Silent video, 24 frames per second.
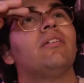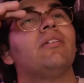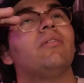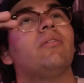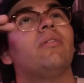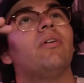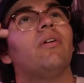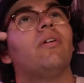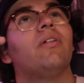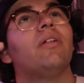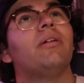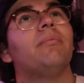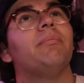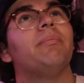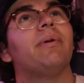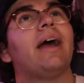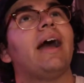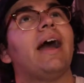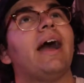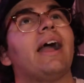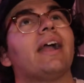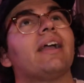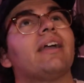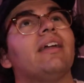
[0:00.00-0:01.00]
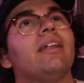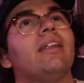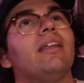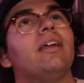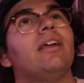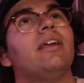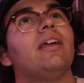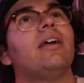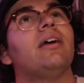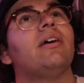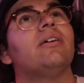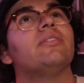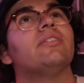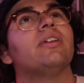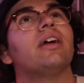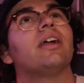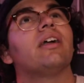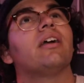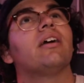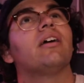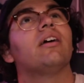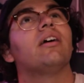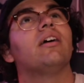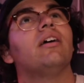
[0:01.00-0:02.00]
rolling back. I was
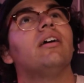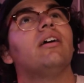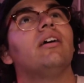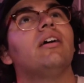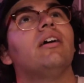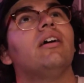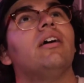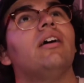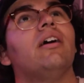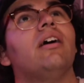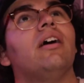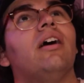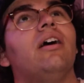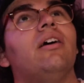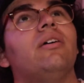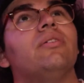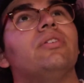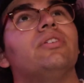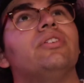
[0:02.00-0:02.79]
like, oh